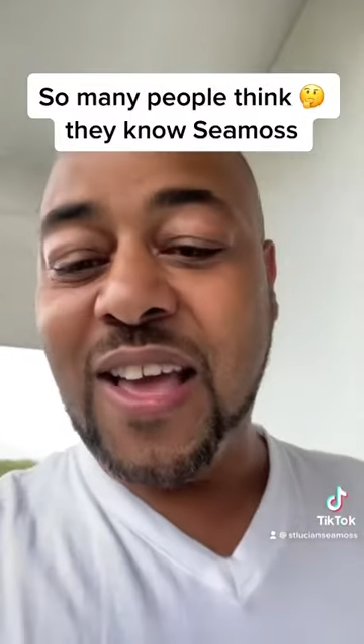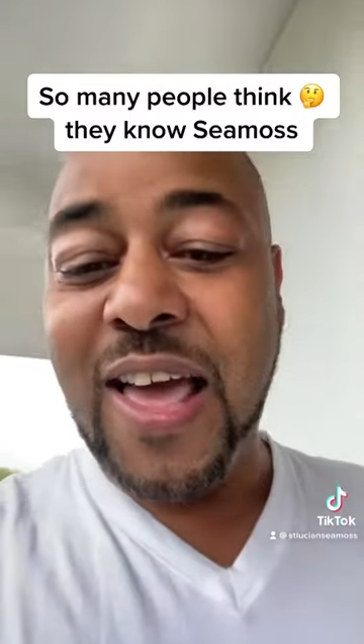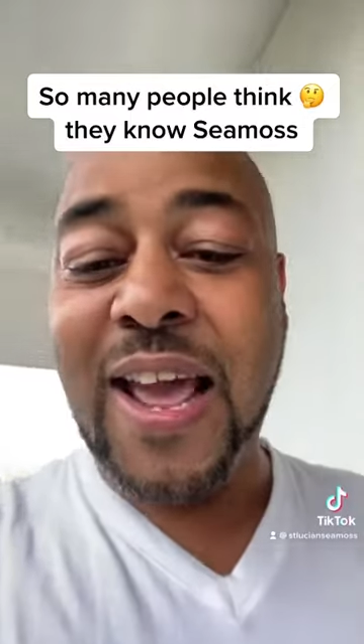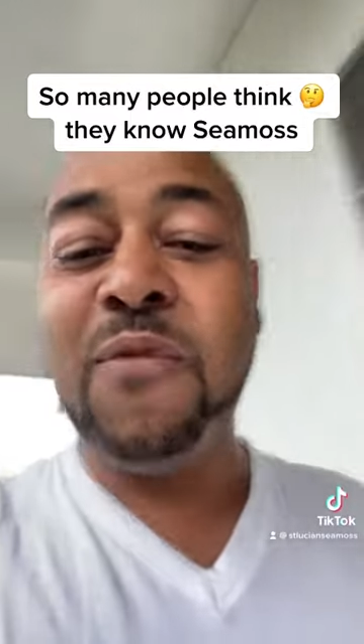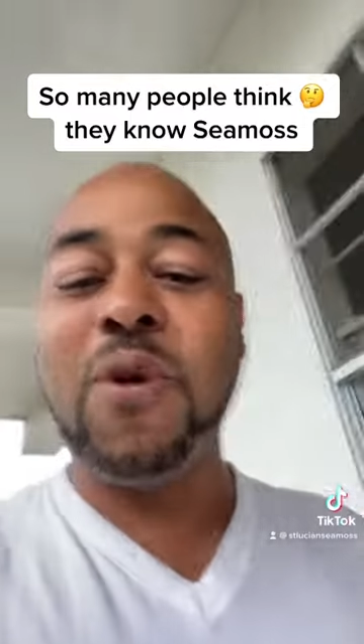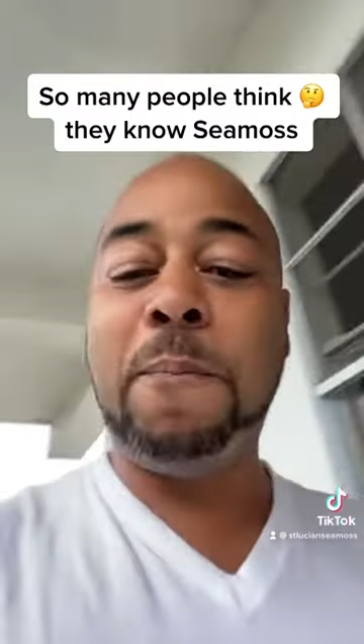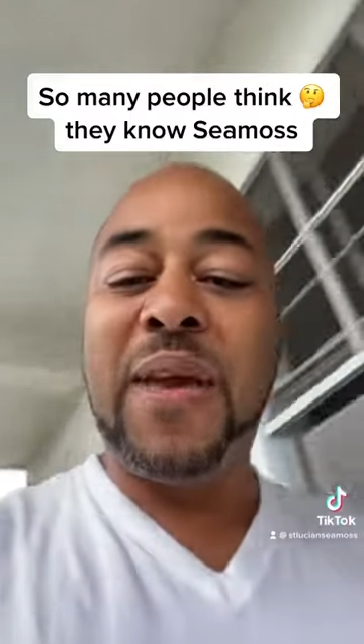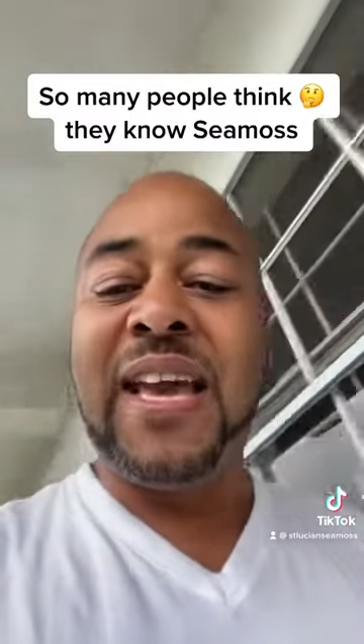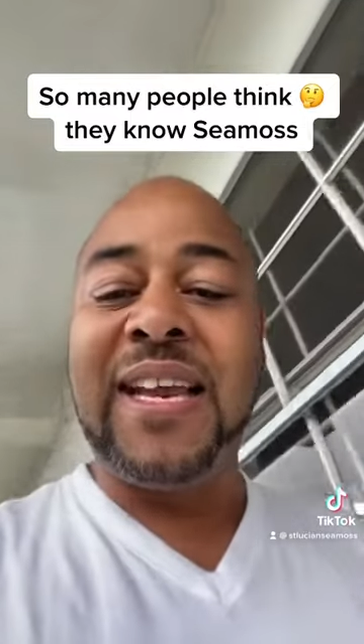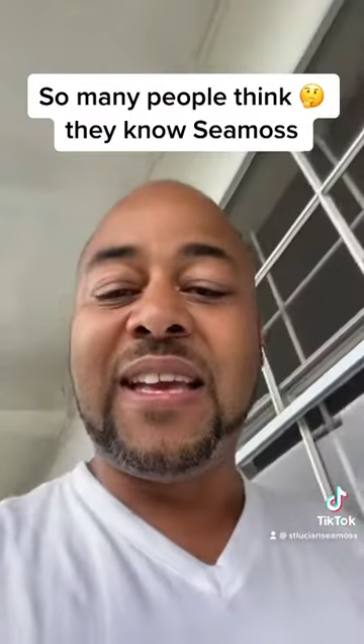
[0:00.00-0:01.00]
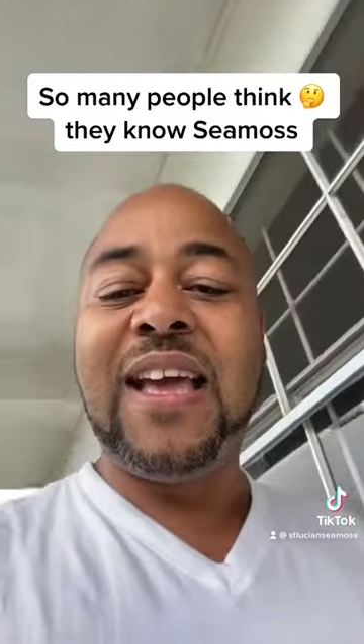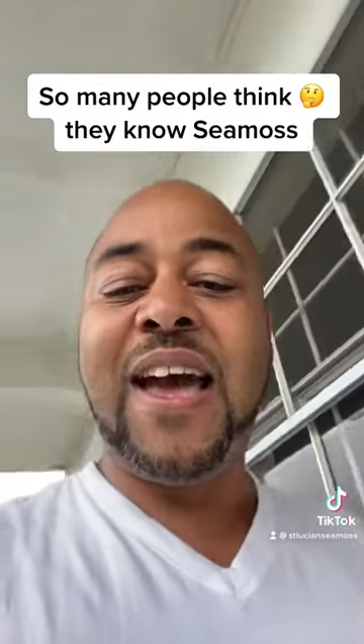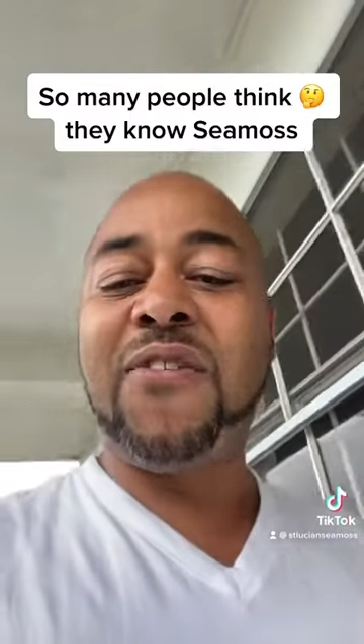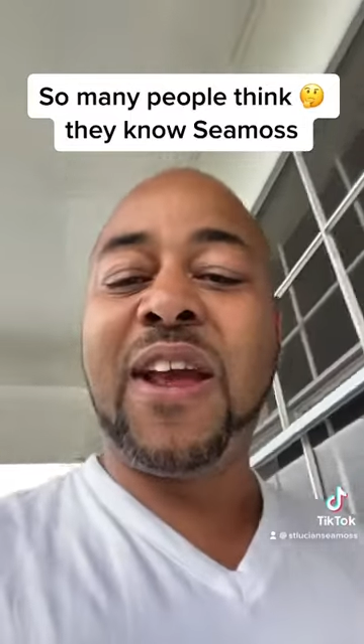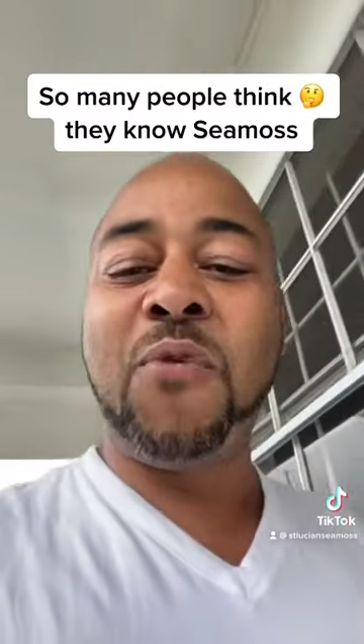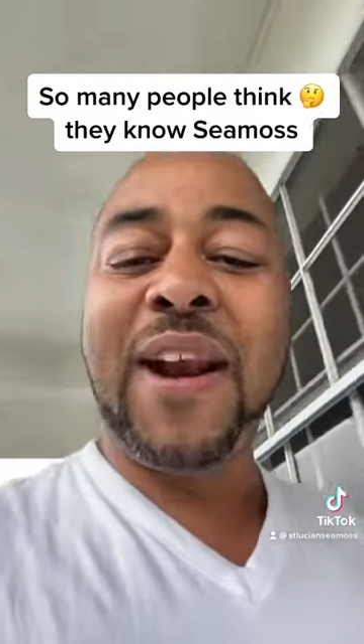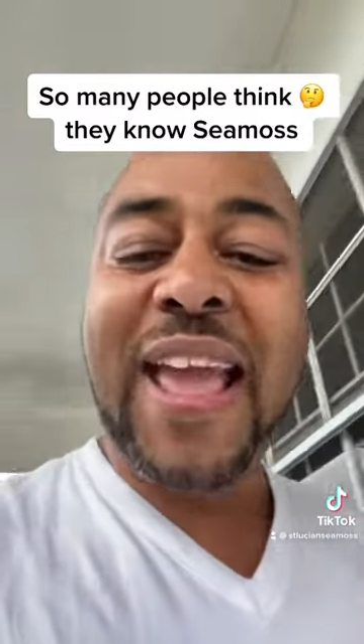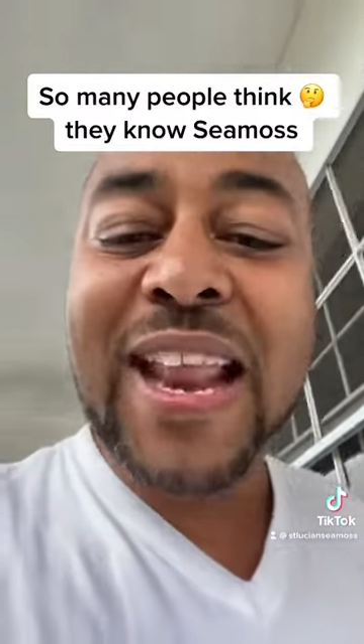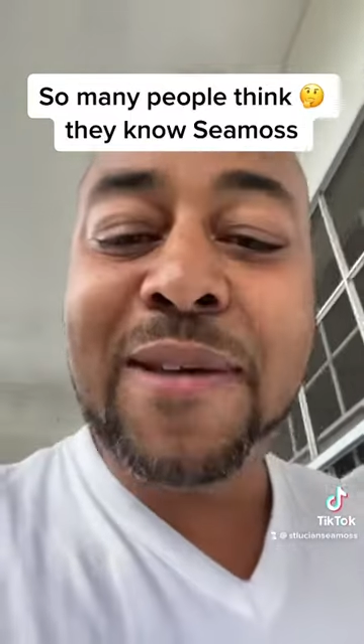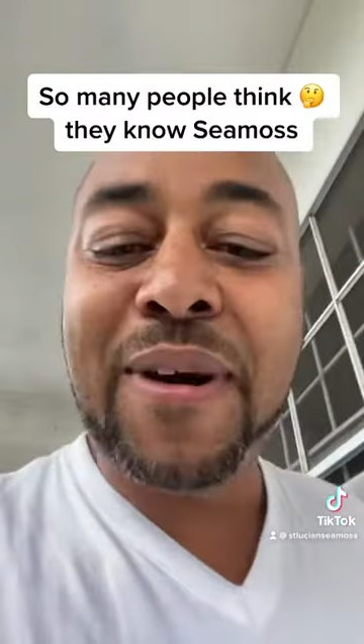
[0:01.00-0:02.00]
and I repeat, I don't care what
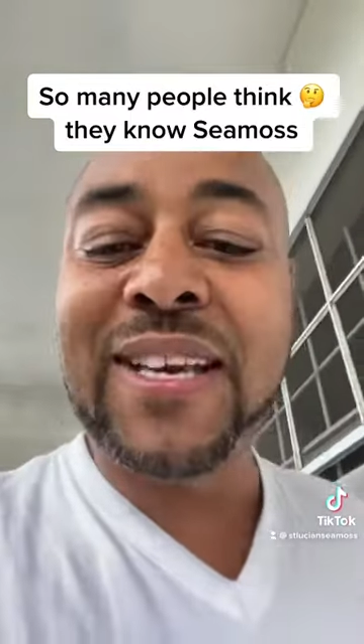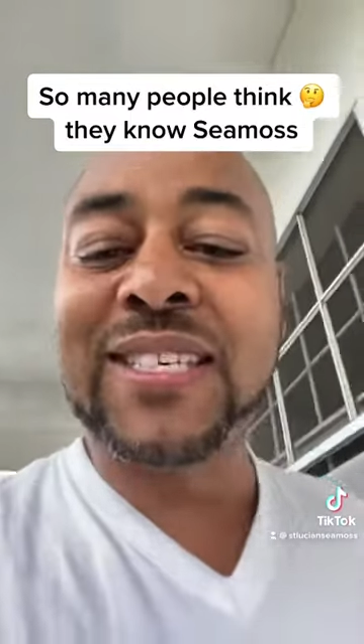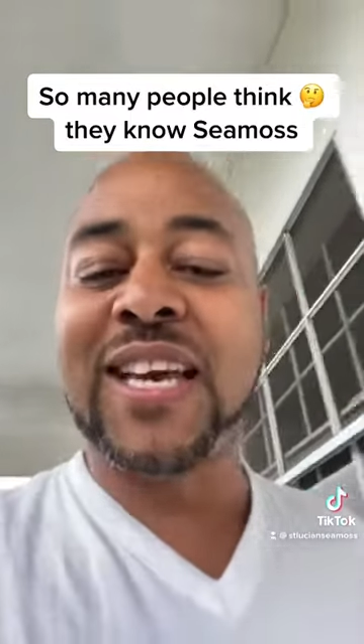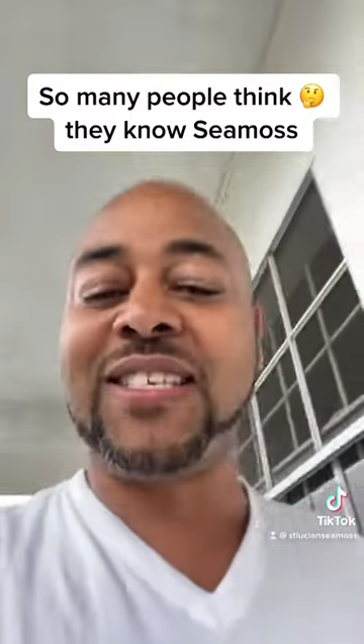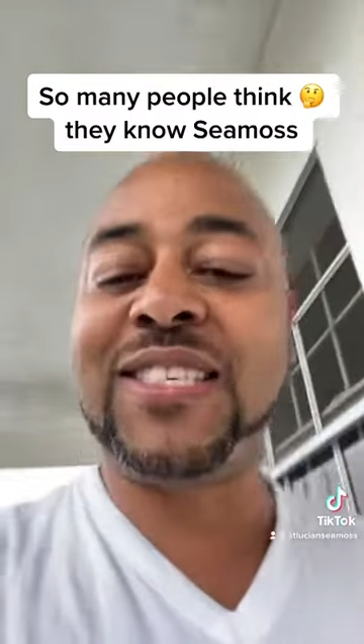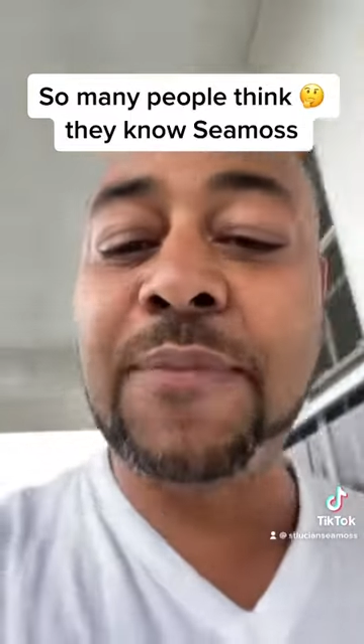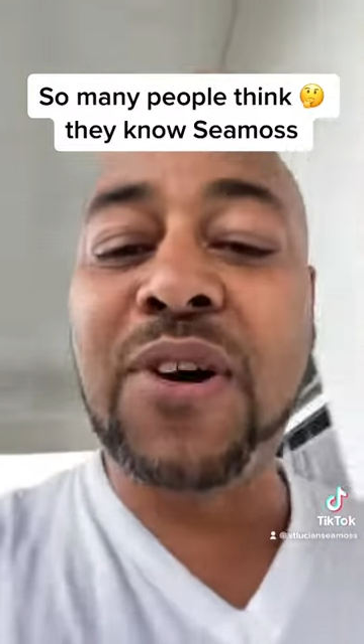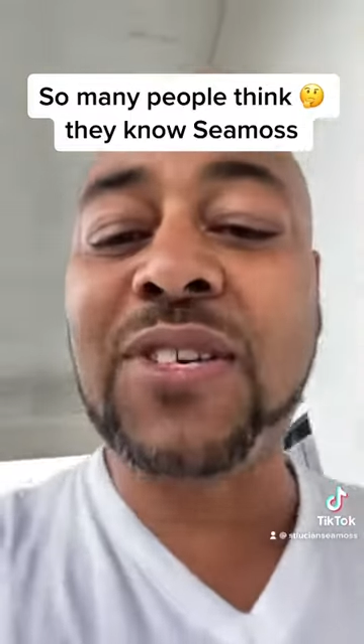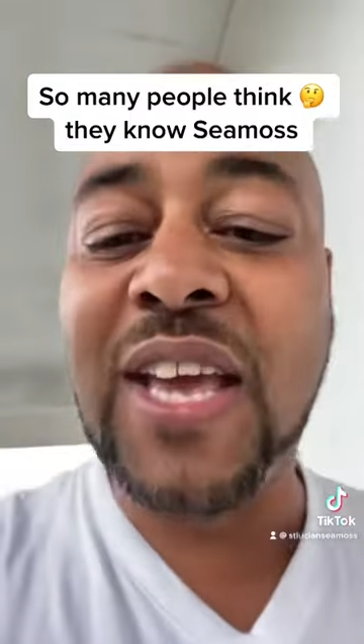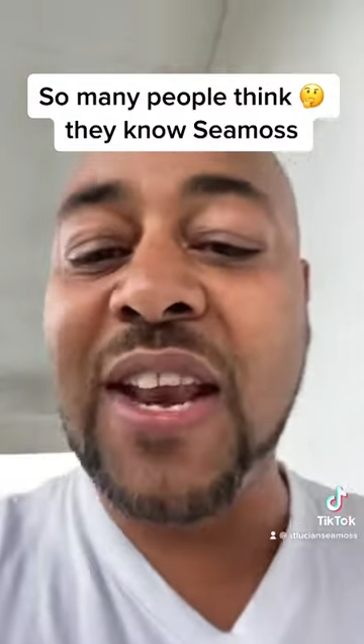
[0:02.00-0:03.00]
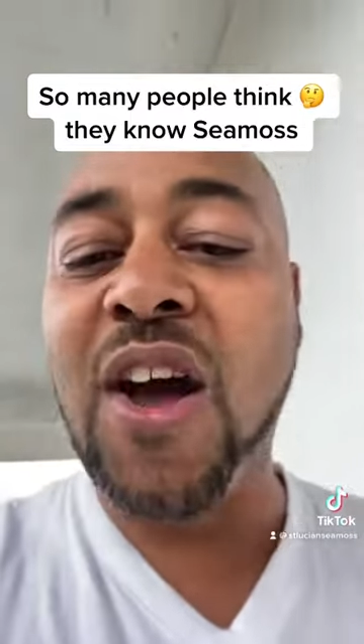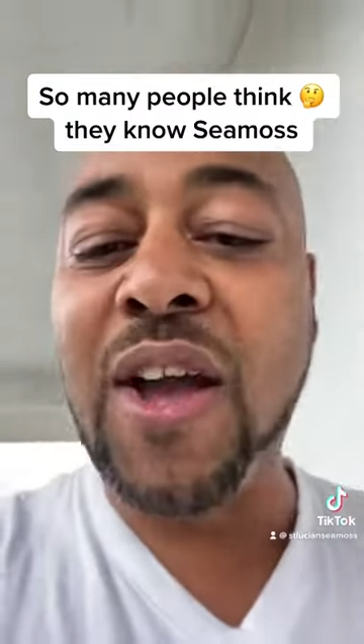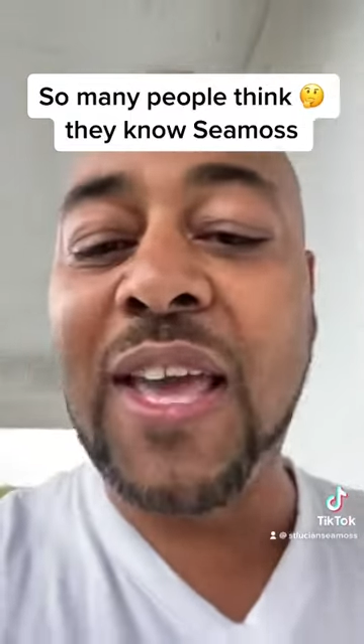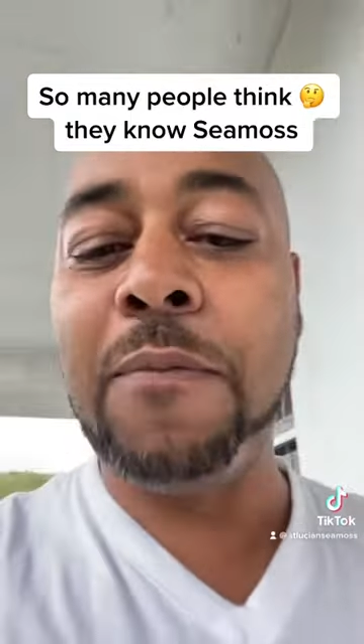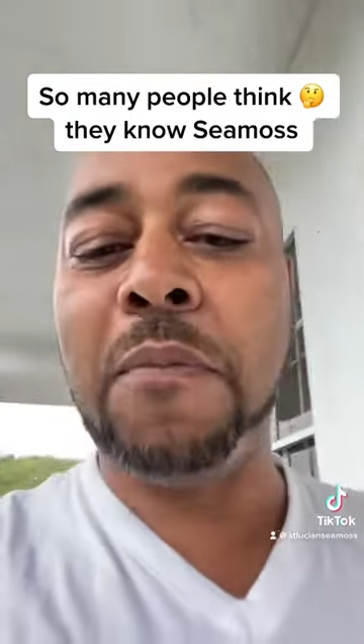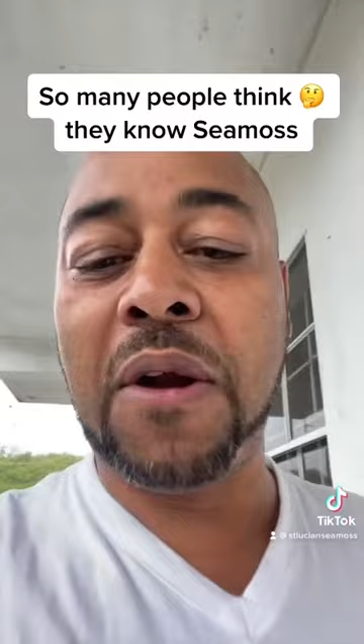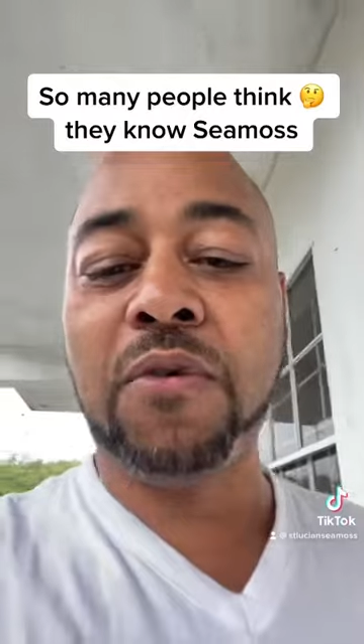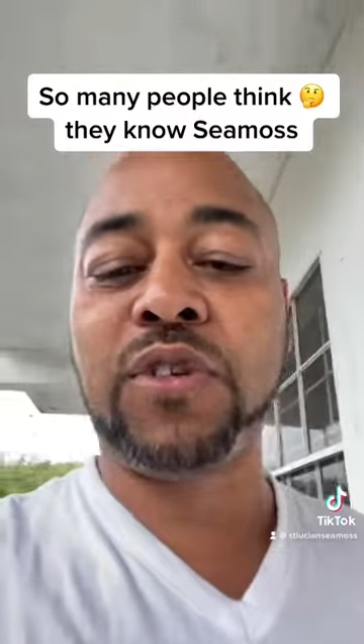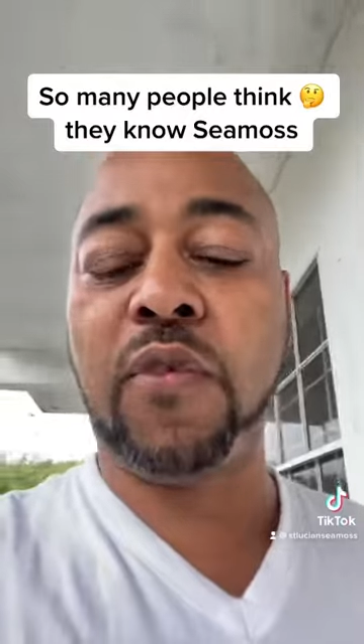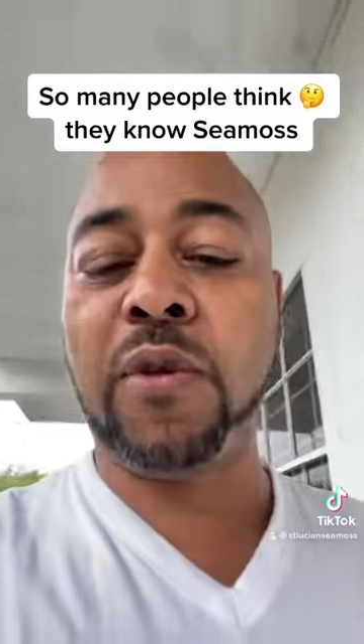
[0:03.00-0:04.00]
anybody says, sea moss cannot get
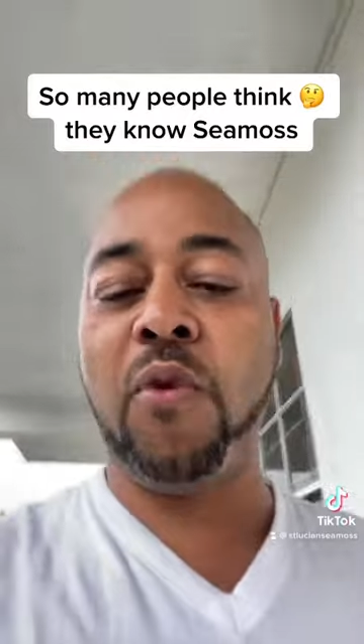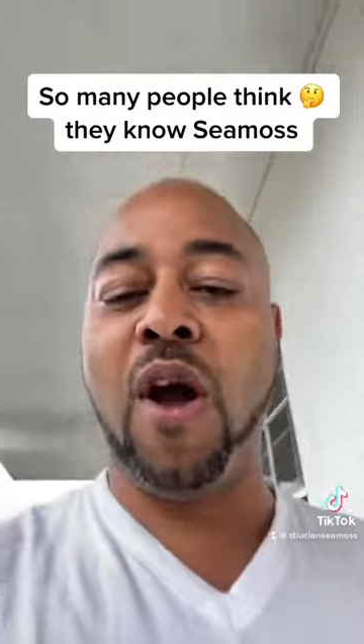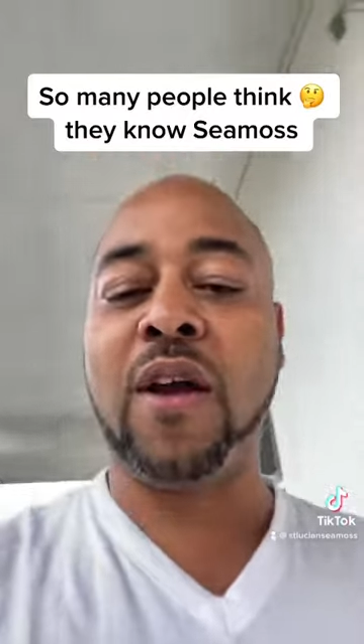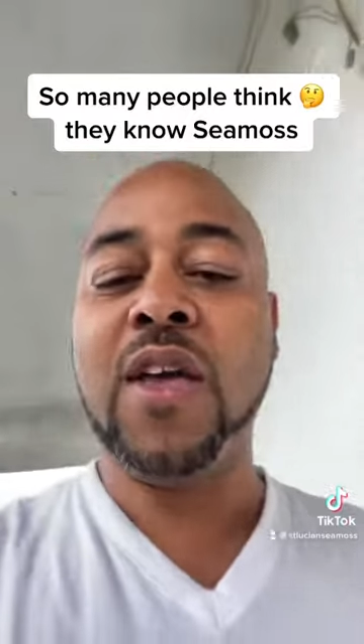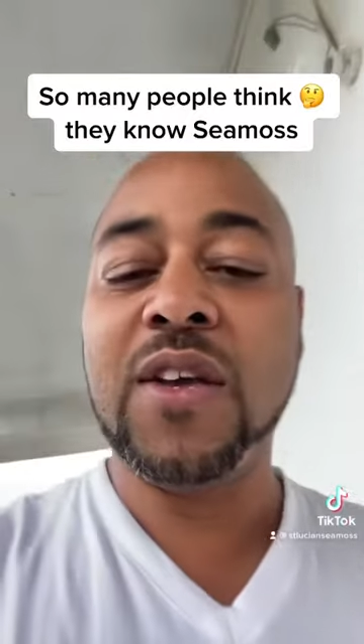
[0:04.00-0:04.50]
minerals from the rock.